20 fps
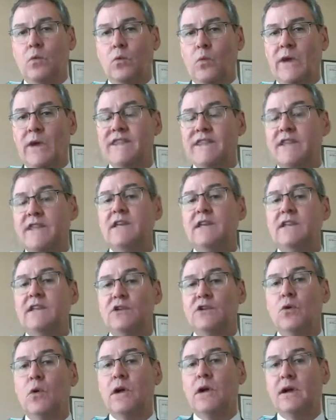within
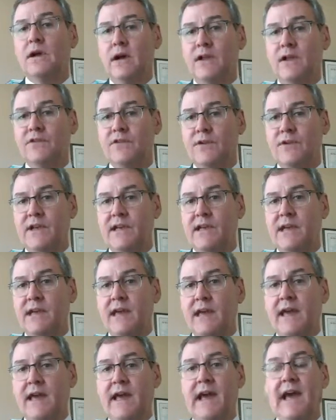your country
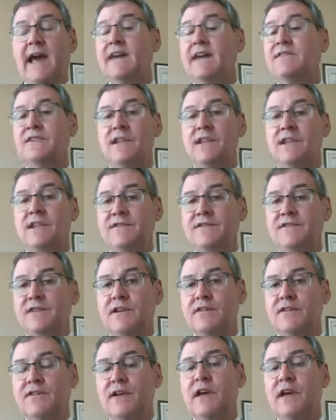as an
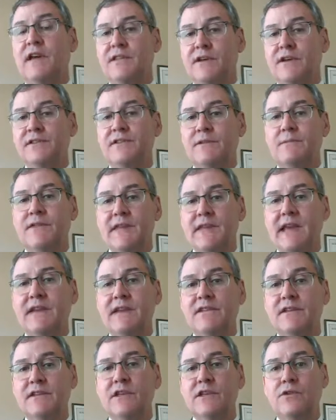initiative, there are some
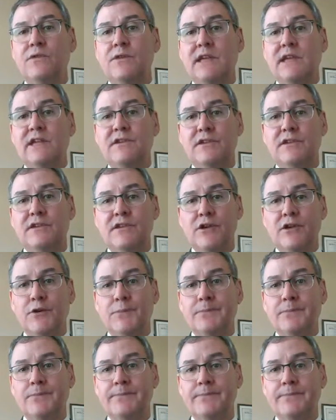things that you need to do.